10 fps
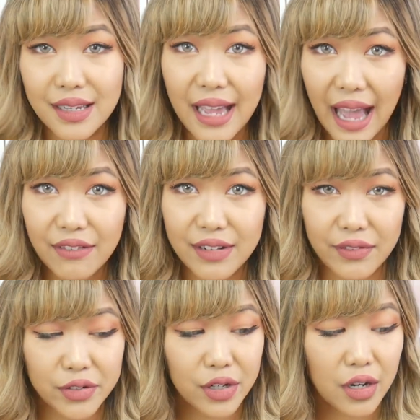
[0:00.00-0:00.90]
have
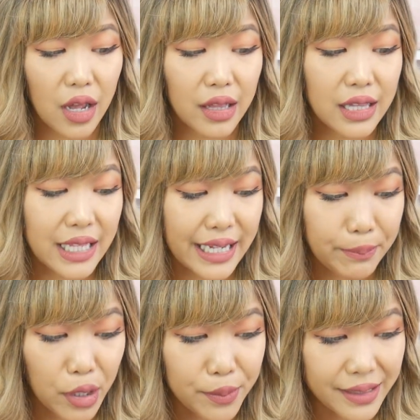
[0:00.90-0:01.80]
never like
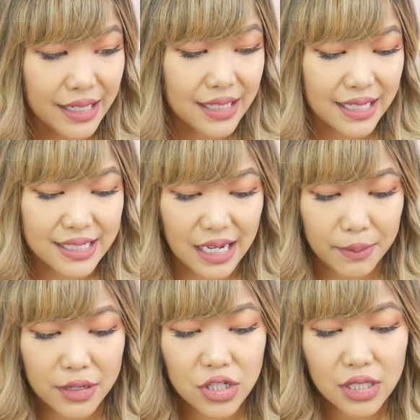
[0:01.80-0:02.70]
permanently
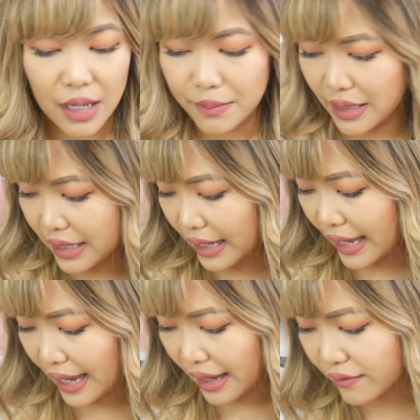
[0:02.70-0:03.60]
damaged them like I
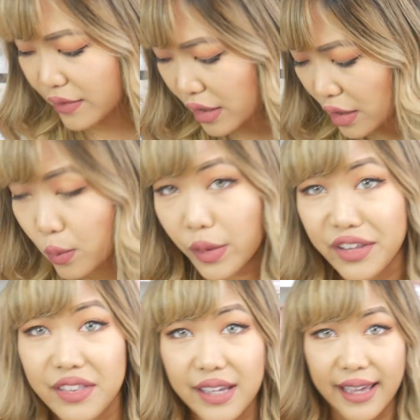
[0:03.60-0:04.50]
have
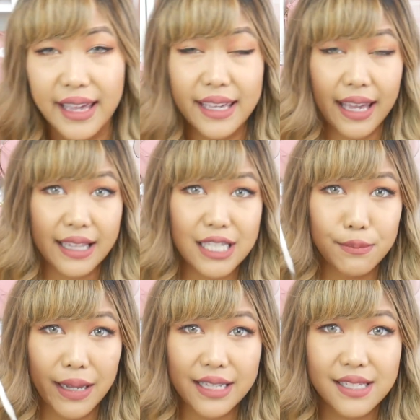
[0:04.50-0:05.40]
with like a Kate
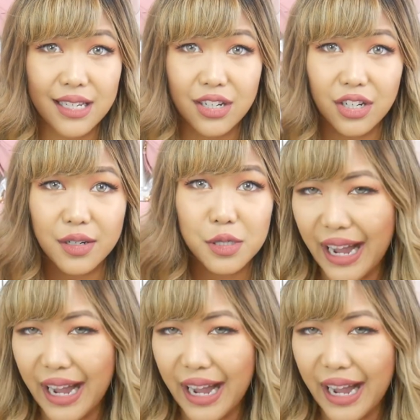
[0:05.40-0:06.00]
Spade sneakers.